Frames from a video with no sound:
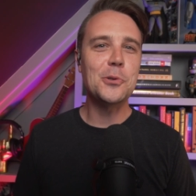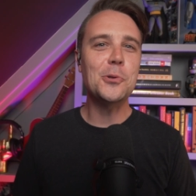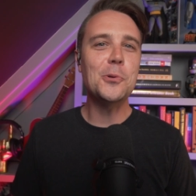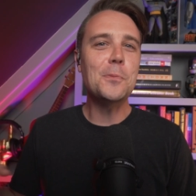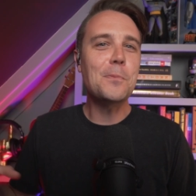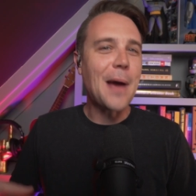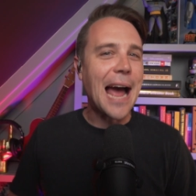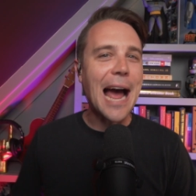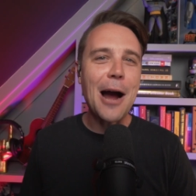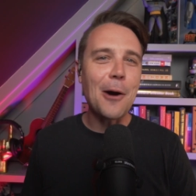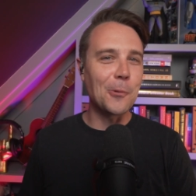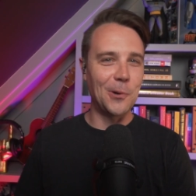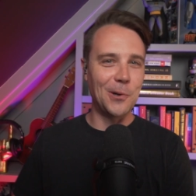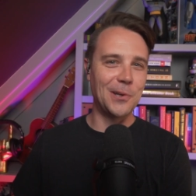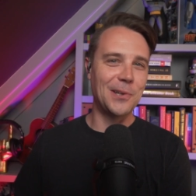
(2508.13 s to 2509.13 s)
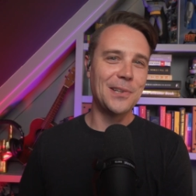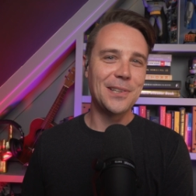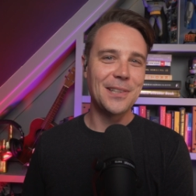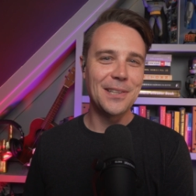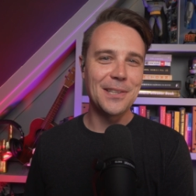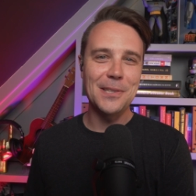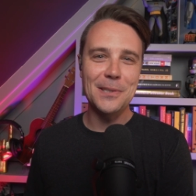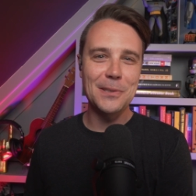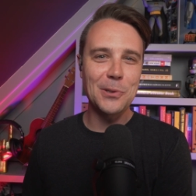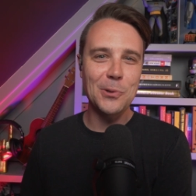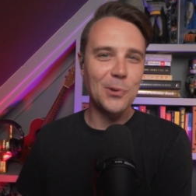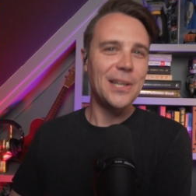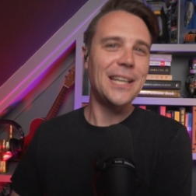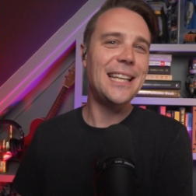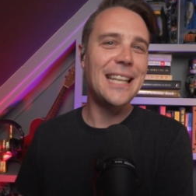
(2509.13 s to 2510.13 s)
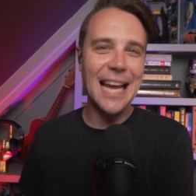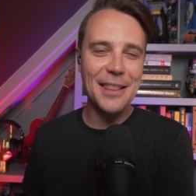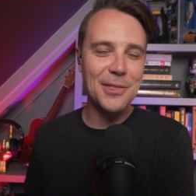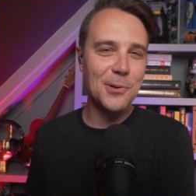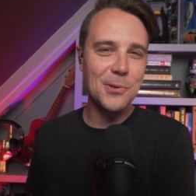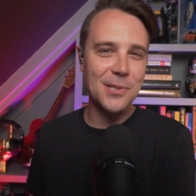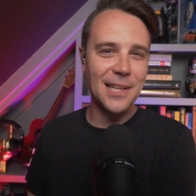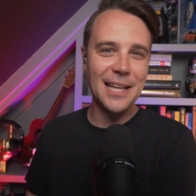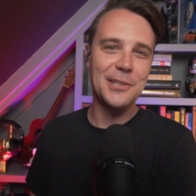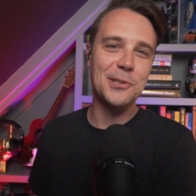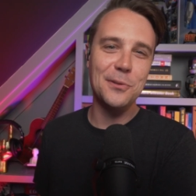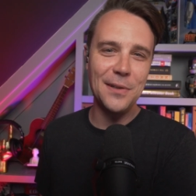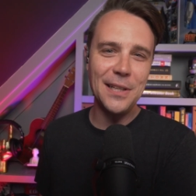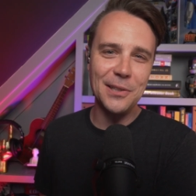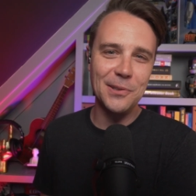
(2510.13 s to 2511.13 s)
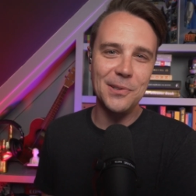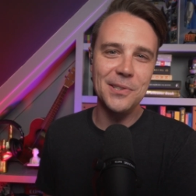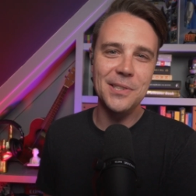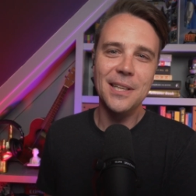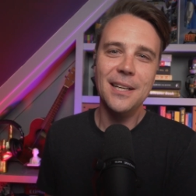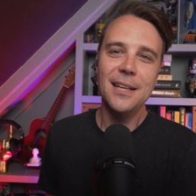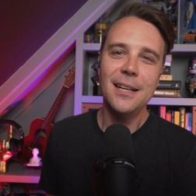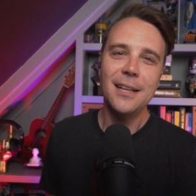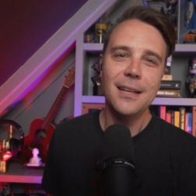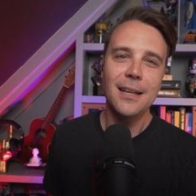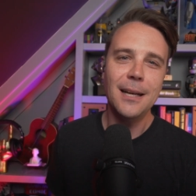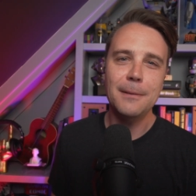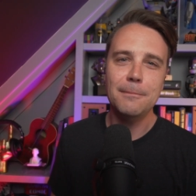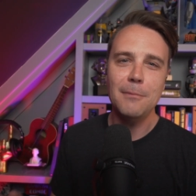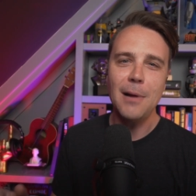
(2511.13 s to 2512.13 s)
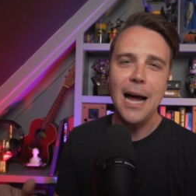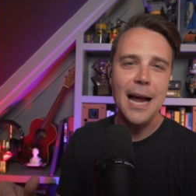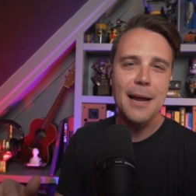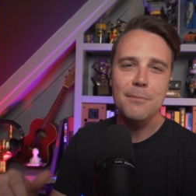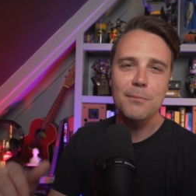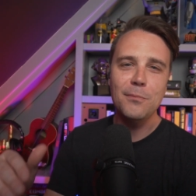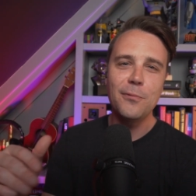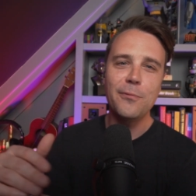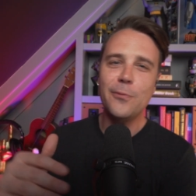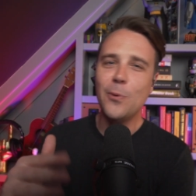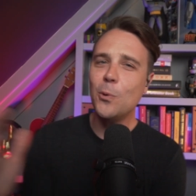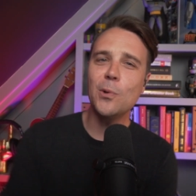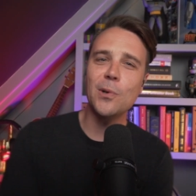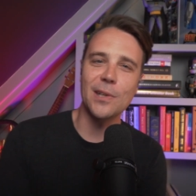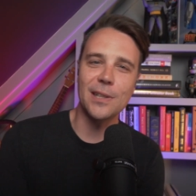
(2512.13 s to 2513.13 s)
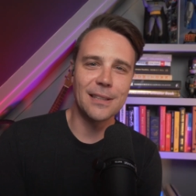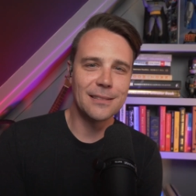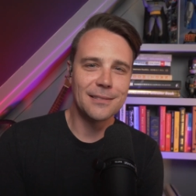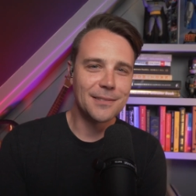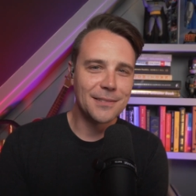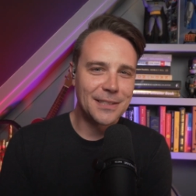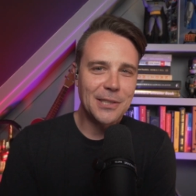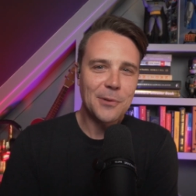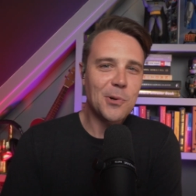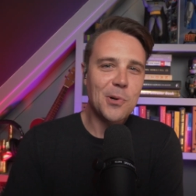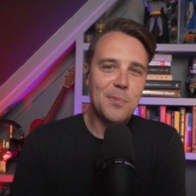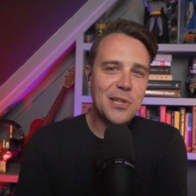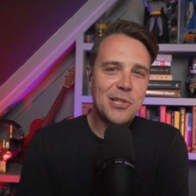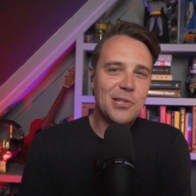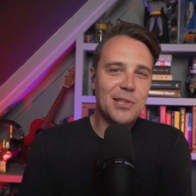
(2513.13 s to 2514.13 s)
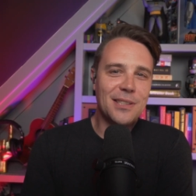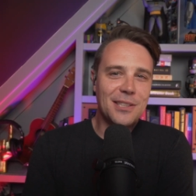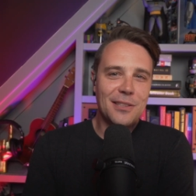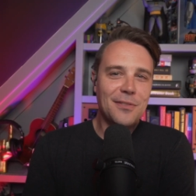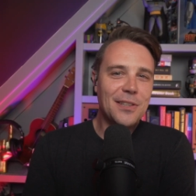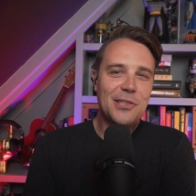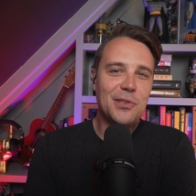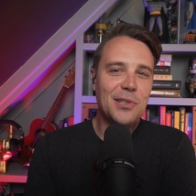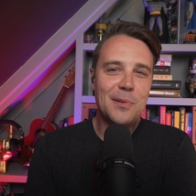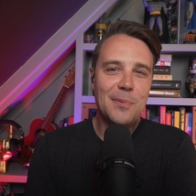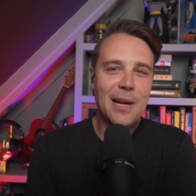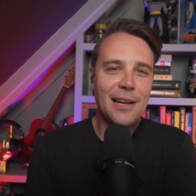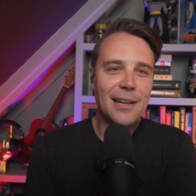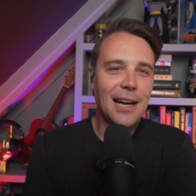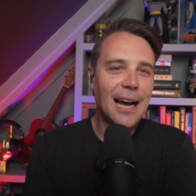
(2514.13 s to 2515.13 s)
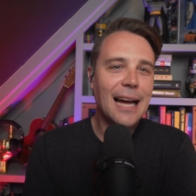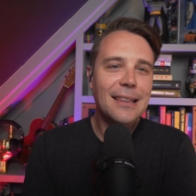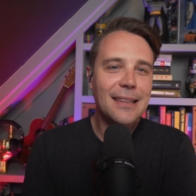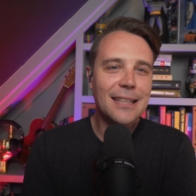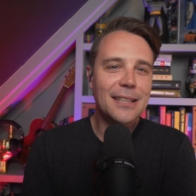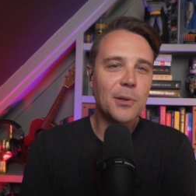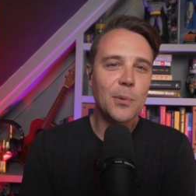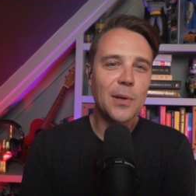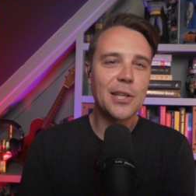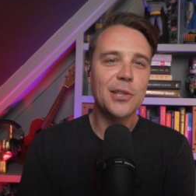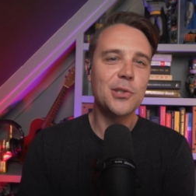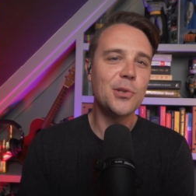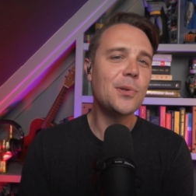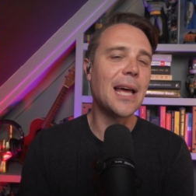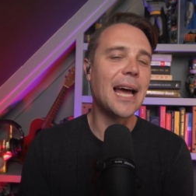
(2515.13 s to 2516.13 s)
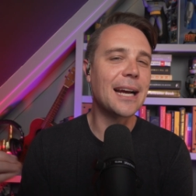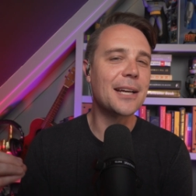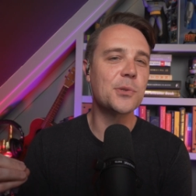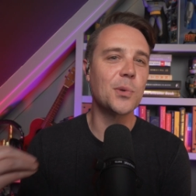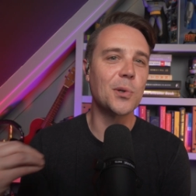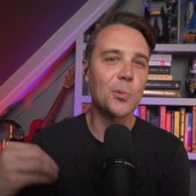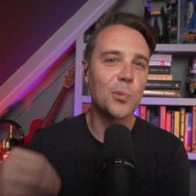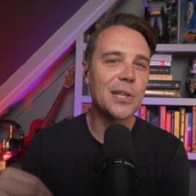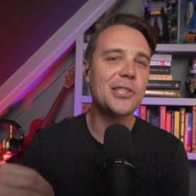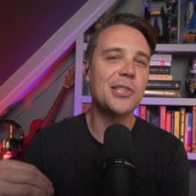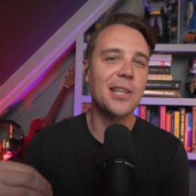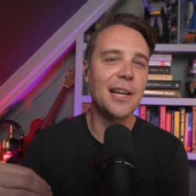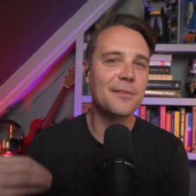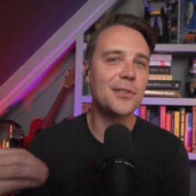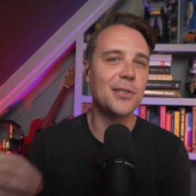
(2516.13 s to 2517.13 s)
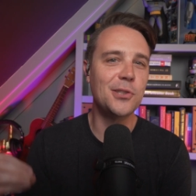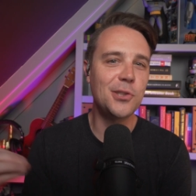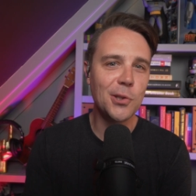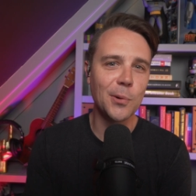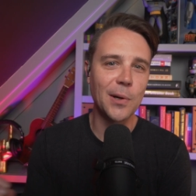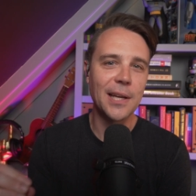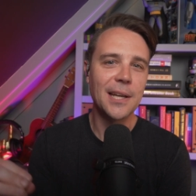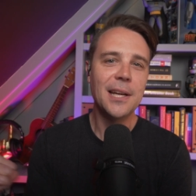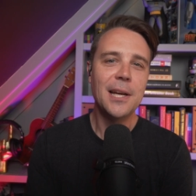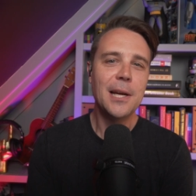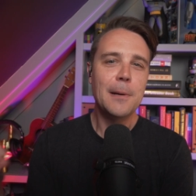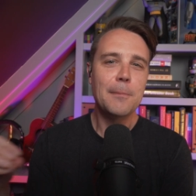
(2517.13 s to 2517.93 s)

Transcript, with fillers: to power the grid and those electric vehicles. Um, I'm for zero emissions eventually in America. I think that we can do that because we're rich enough to do it,